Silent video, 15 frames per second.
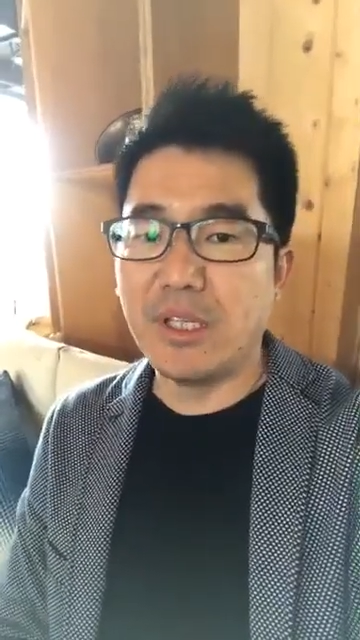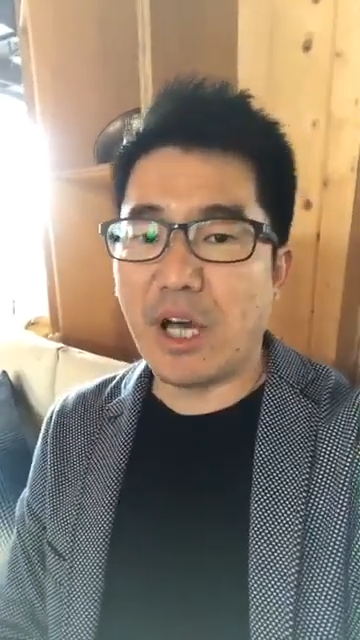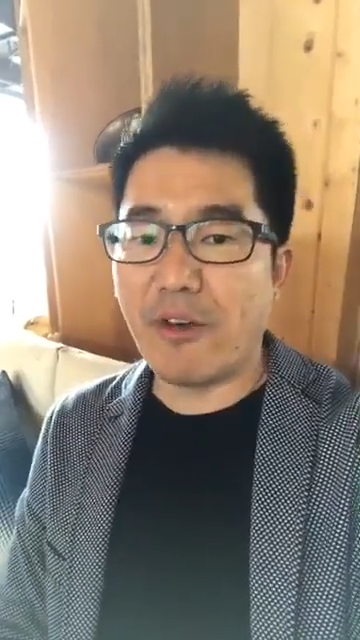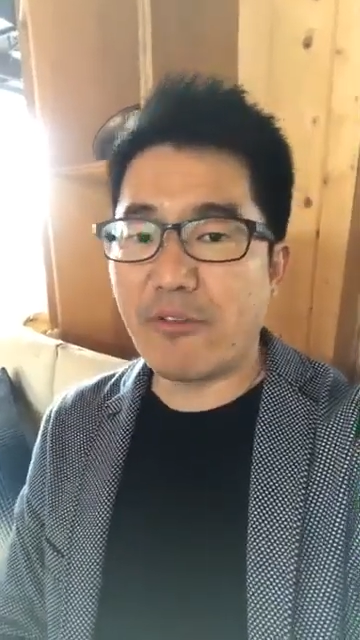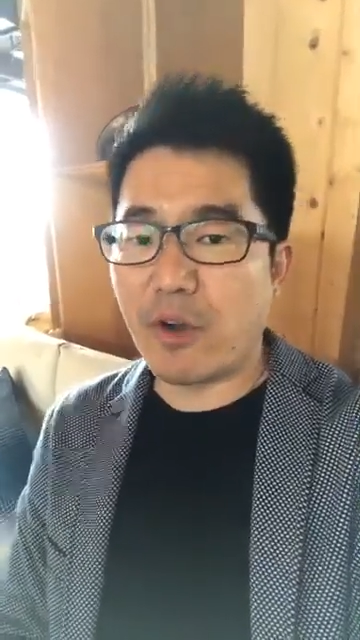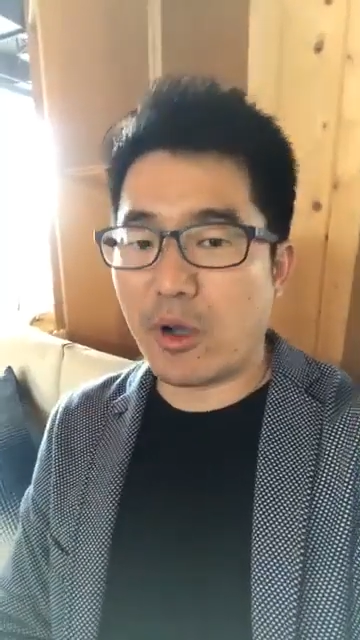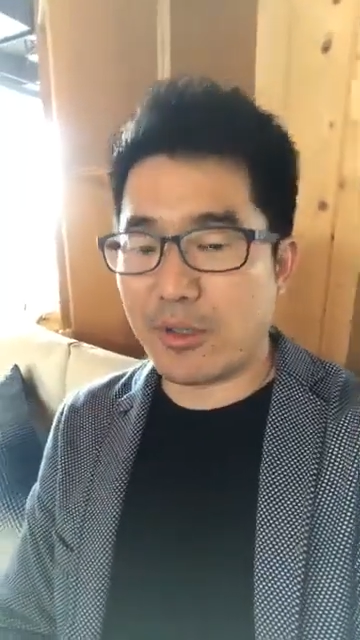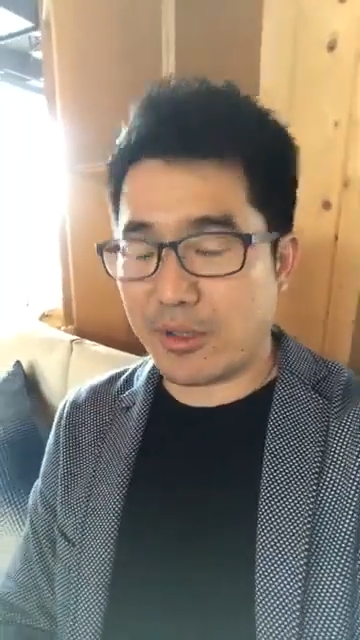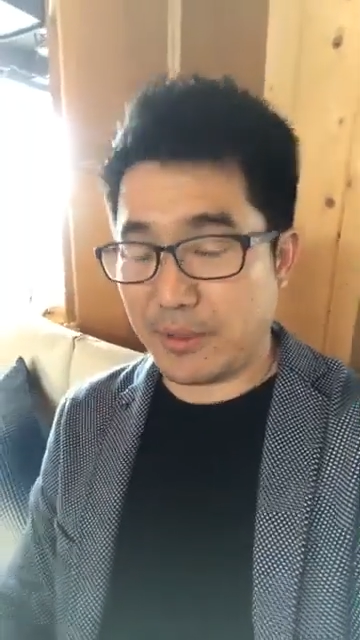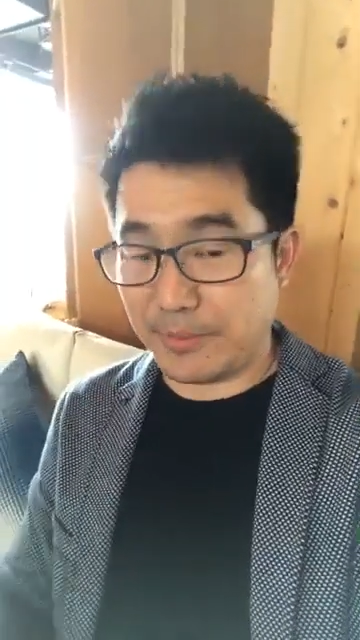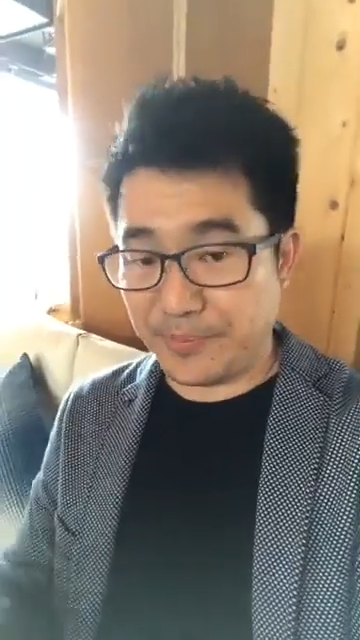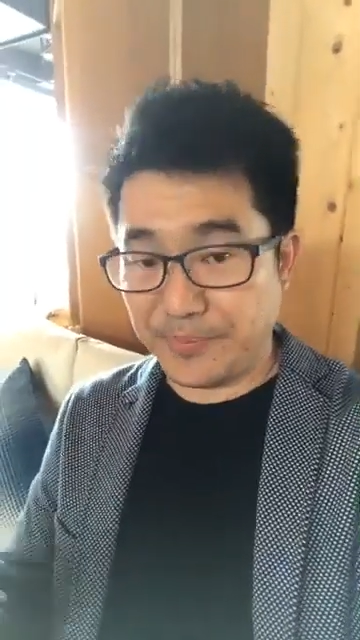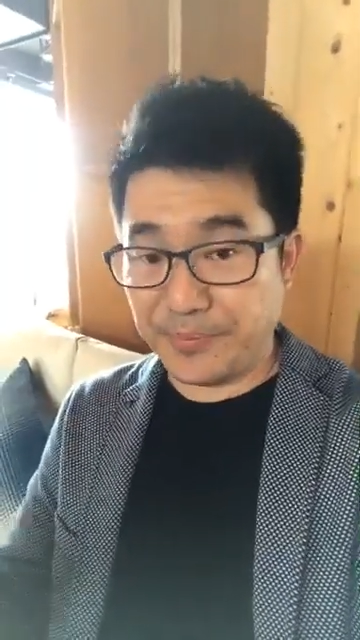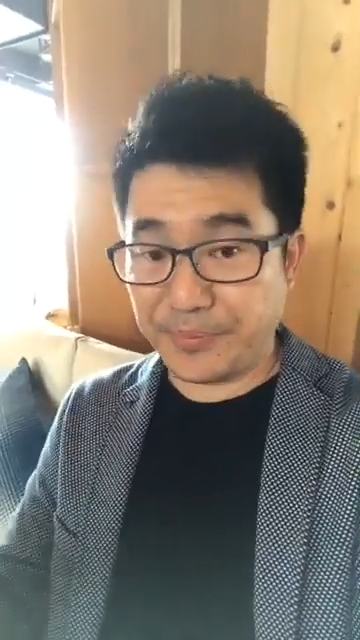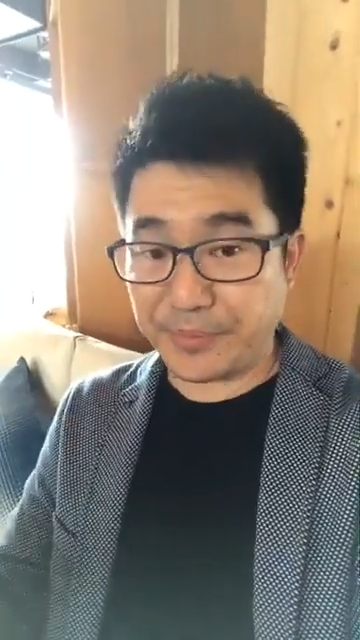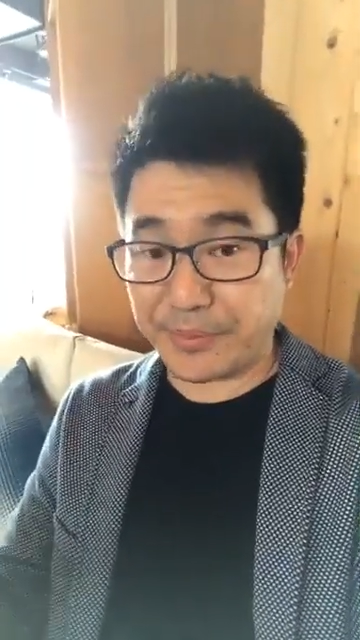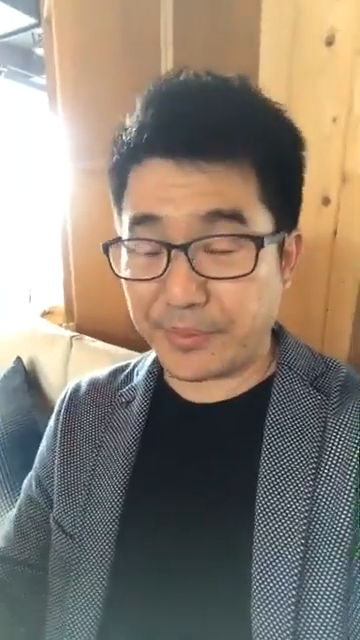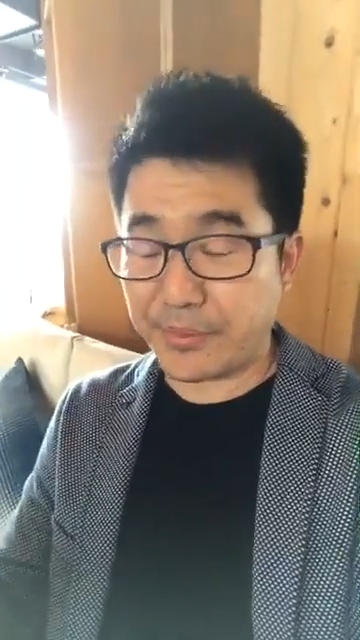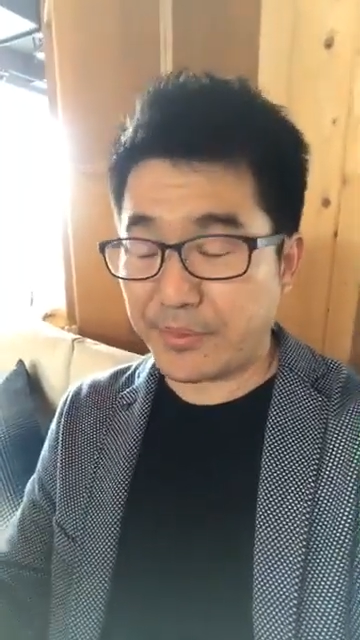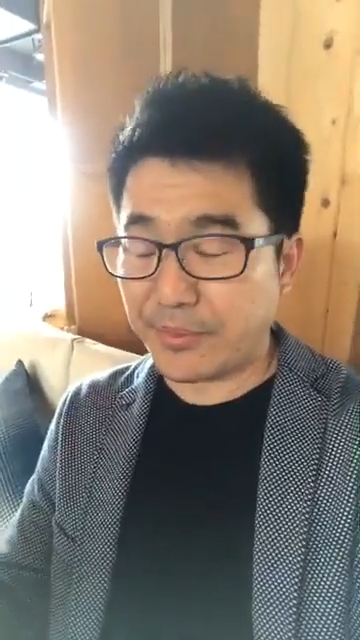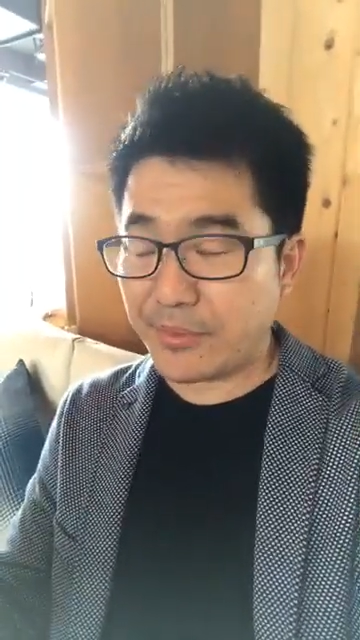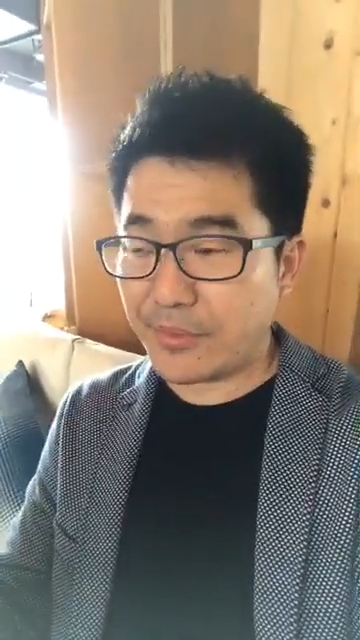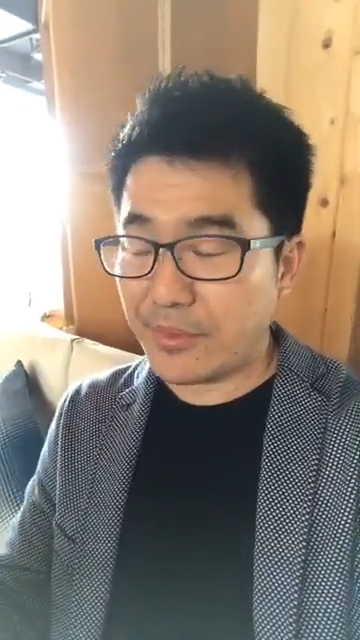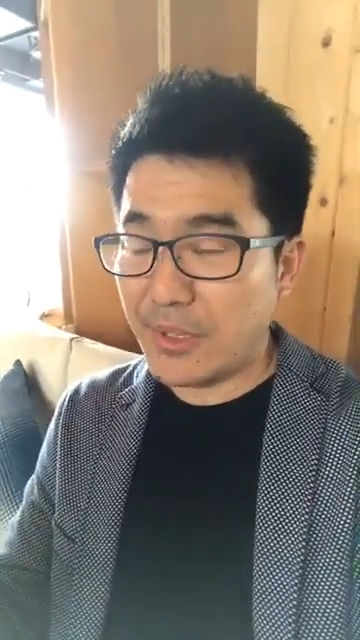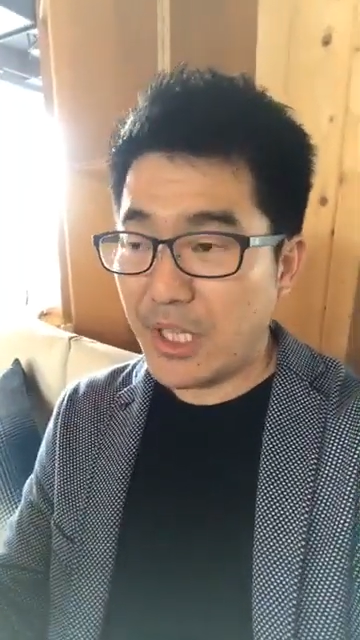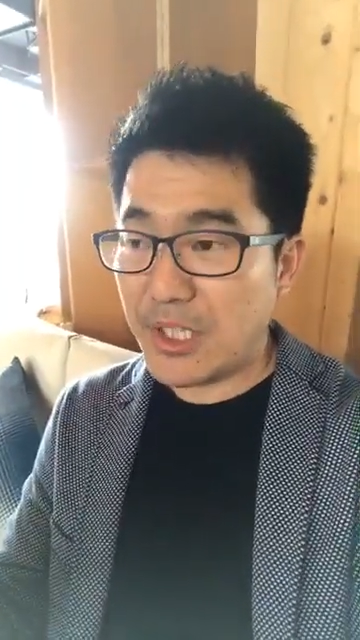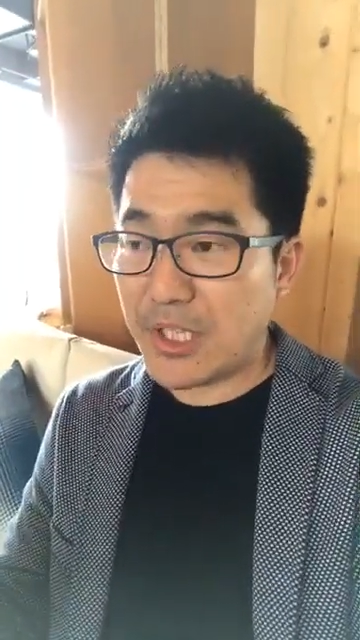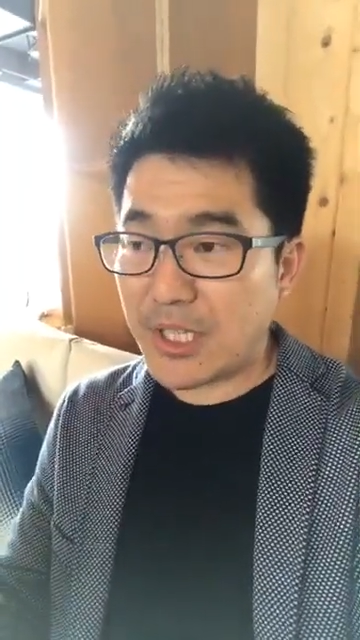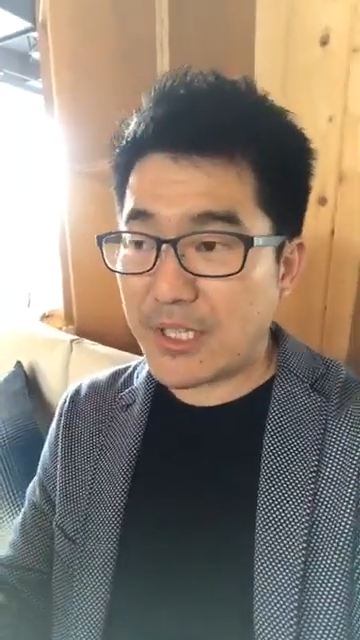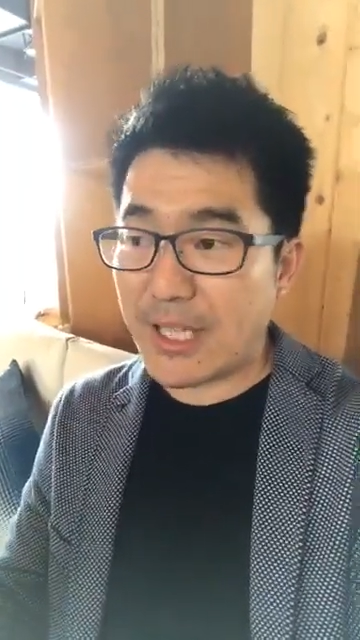Of course,
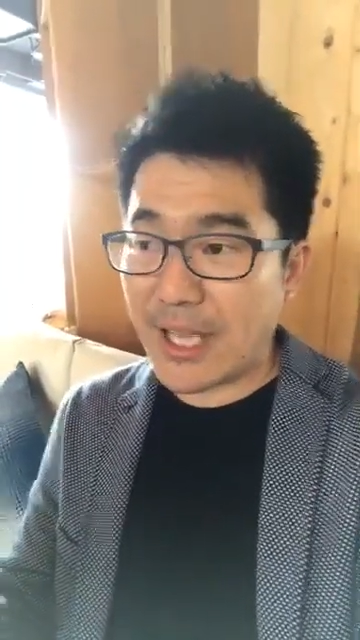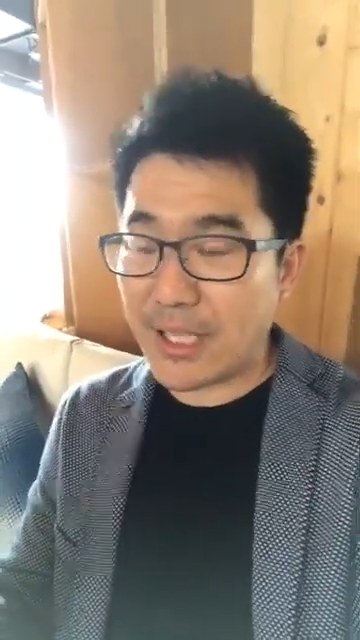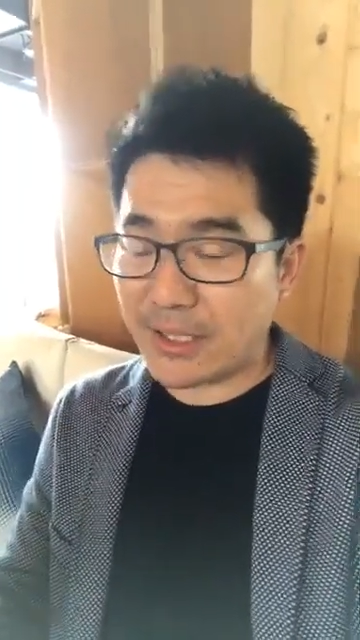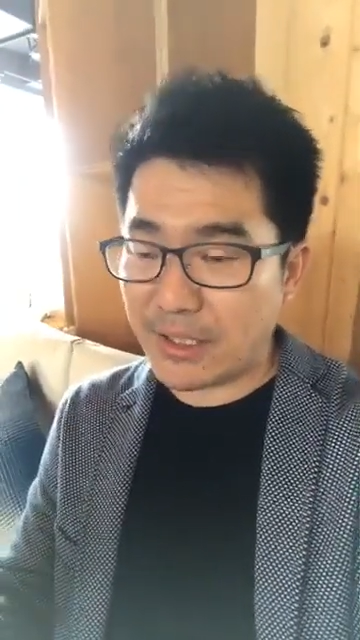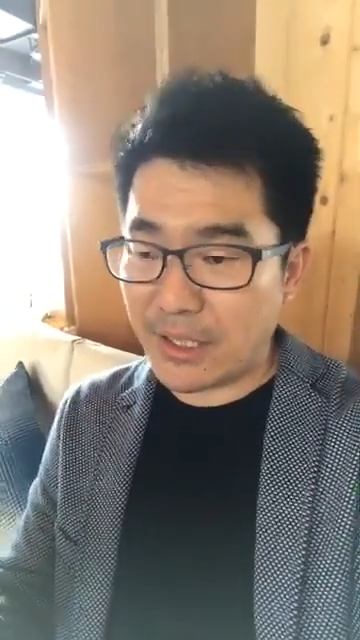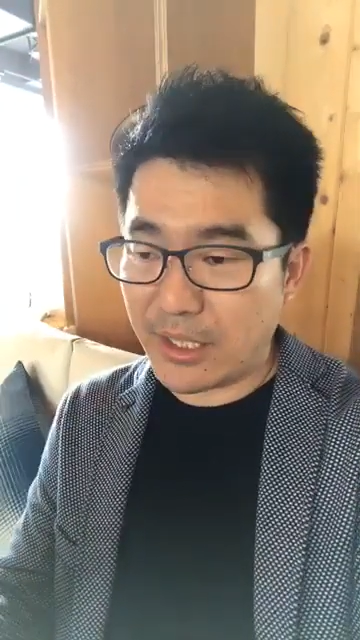just like